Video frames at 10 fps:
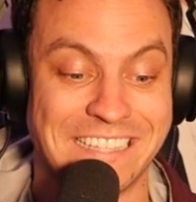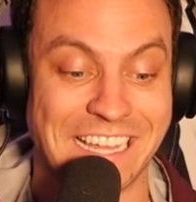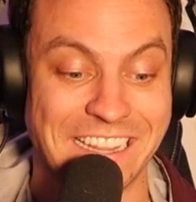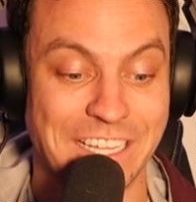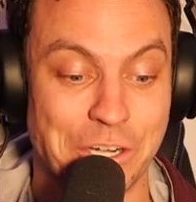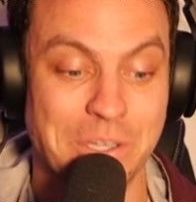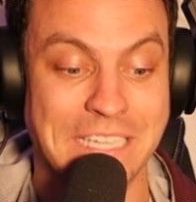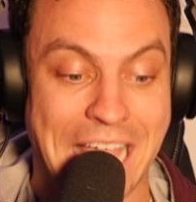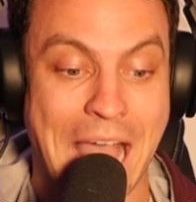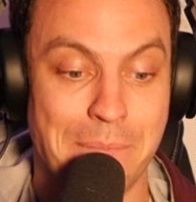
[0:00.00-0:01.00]
that
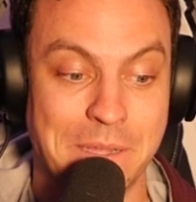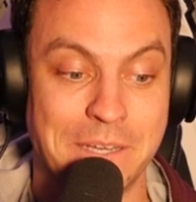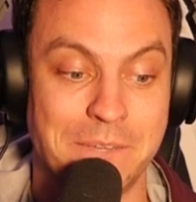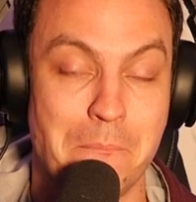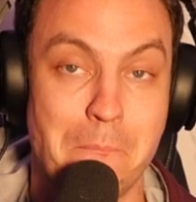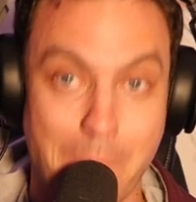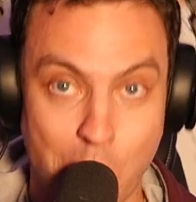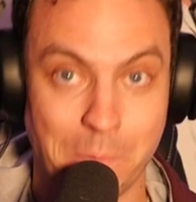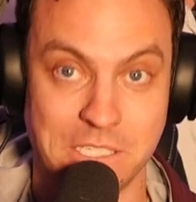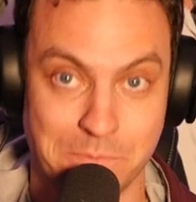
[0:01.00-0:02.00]
literally happened
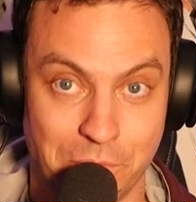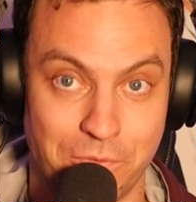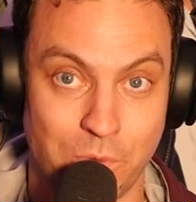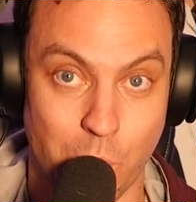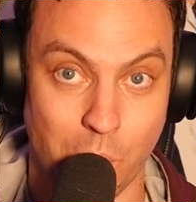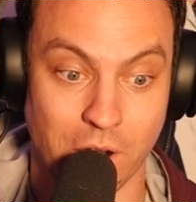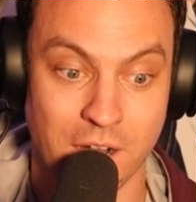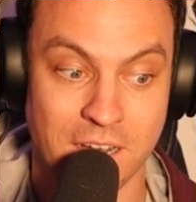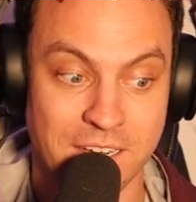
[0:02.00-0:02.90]
moments before